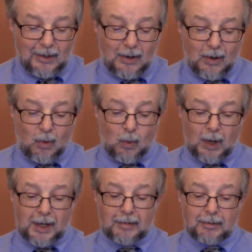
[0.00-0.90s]

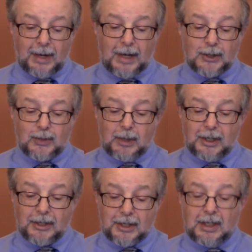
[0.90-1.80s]
Whatever else we
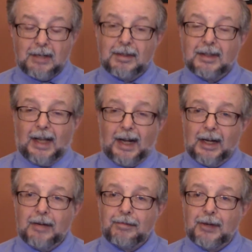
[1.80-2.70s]
achieve in
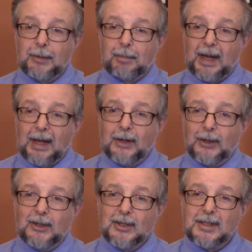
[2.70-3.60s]
life, it
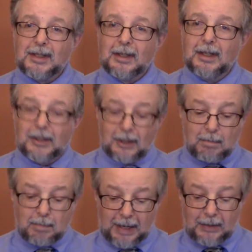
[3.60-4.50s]
pales in
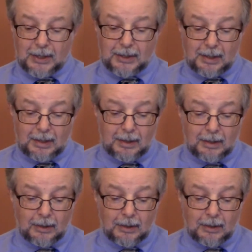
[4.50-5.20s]
comparison